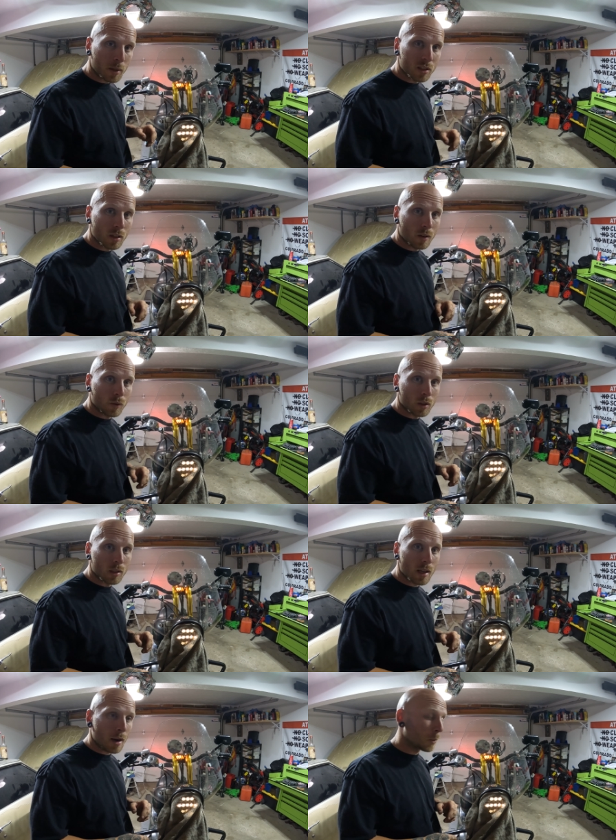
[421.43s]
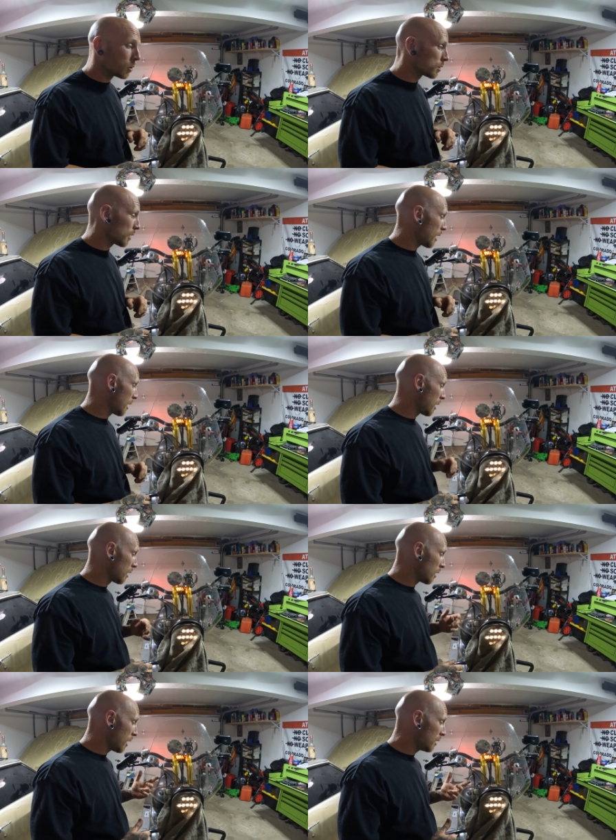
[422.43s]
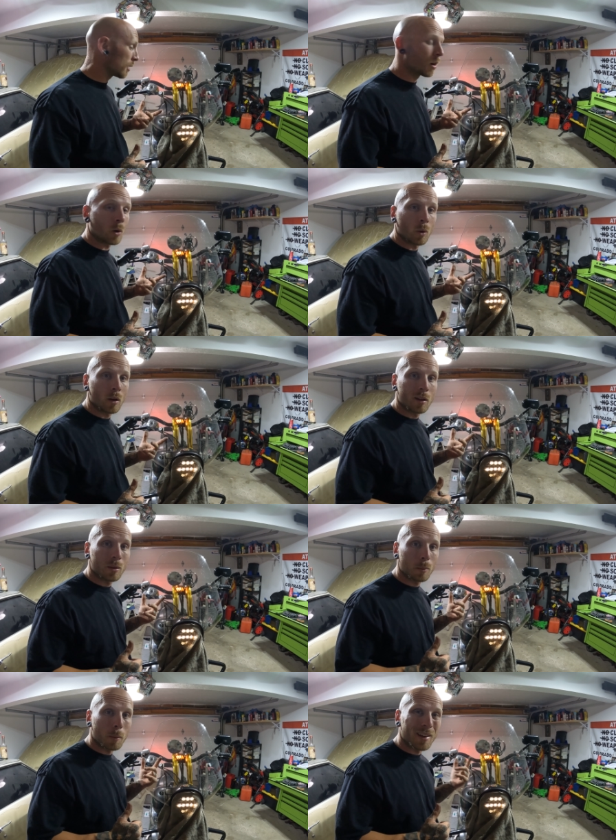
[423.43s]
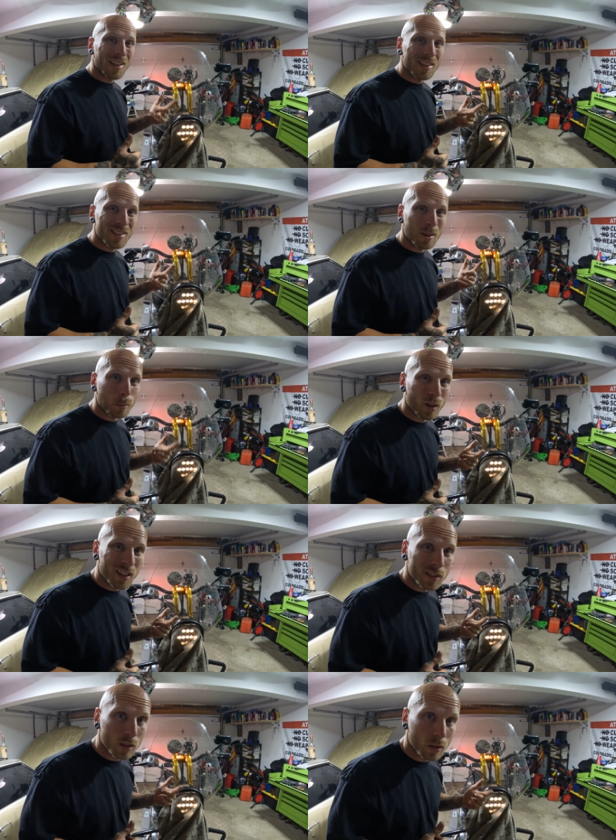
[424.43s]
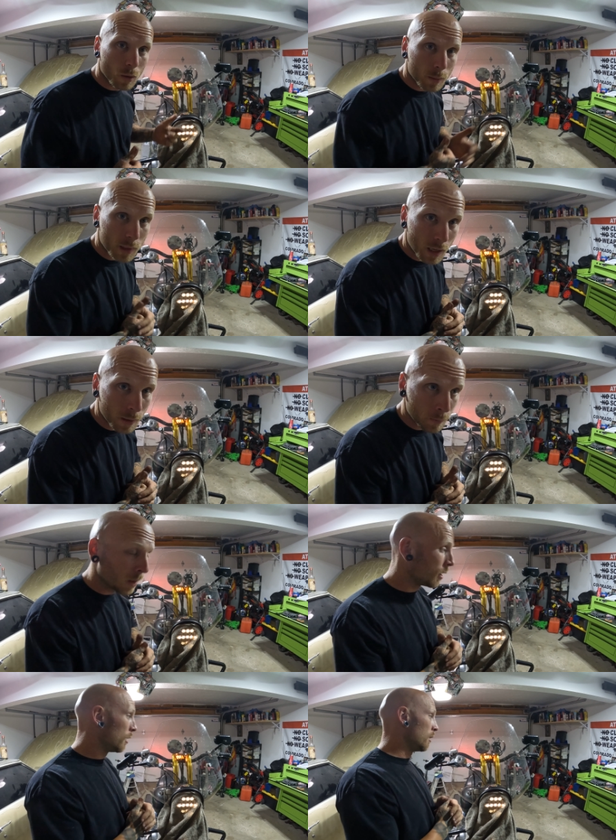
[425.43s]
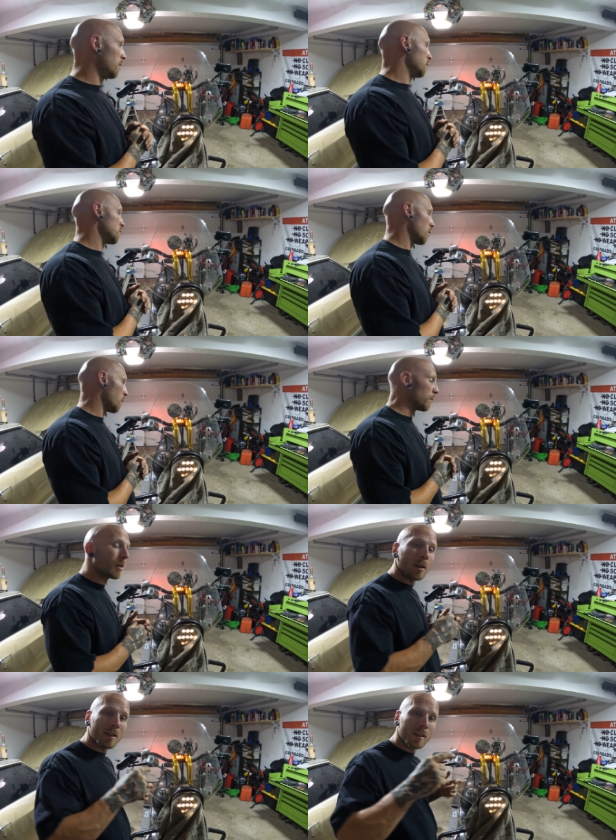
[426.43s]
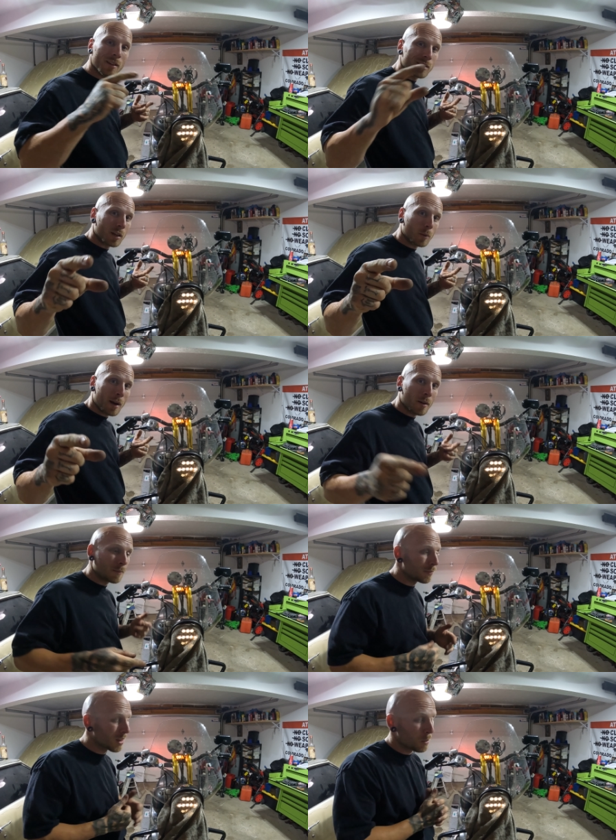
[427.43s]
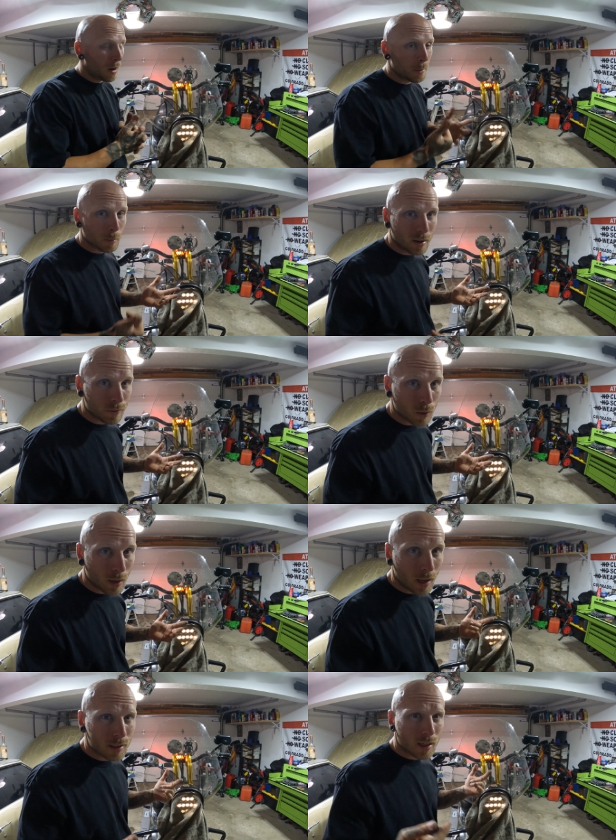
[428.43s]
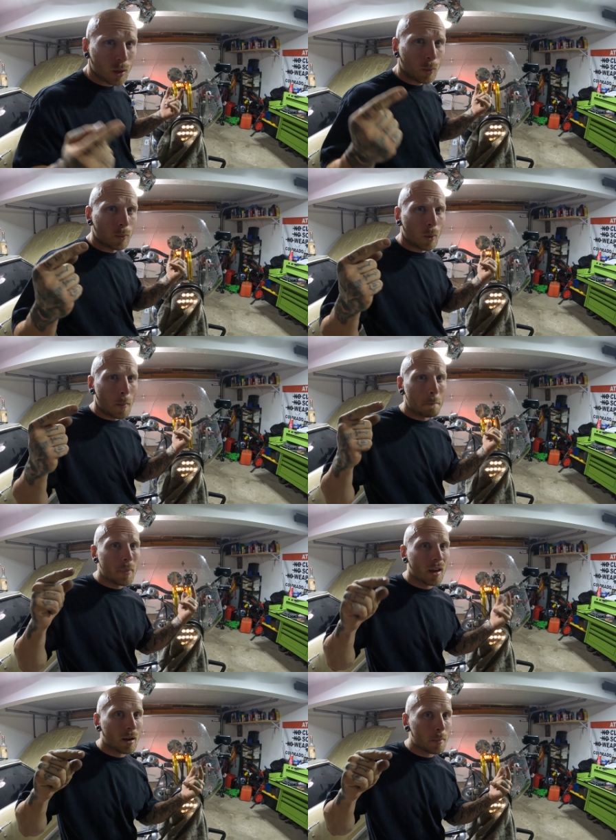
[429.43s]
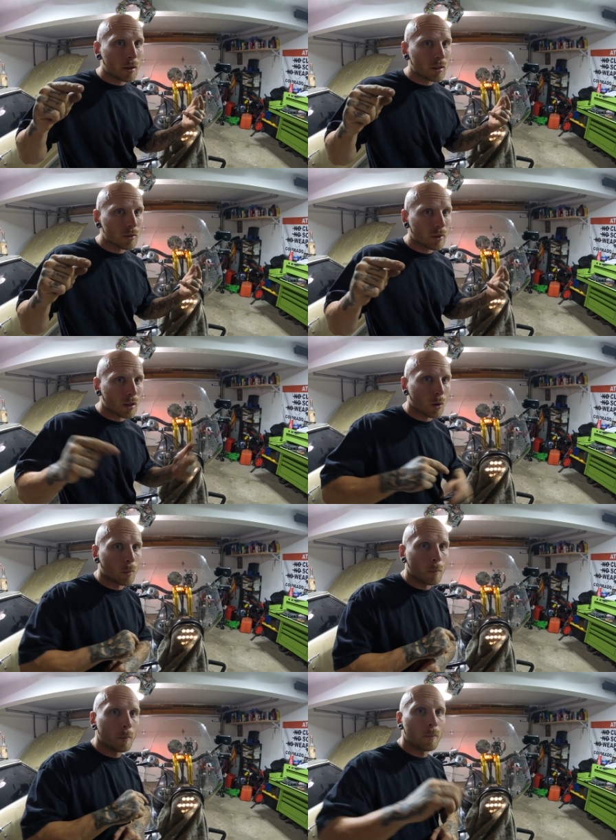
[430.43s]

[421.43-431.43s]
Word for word: by myself with these animals and I need to go put my knees in the breeze. You know what I'm saying? So stick around, probably be a few days and we will pick up on this video.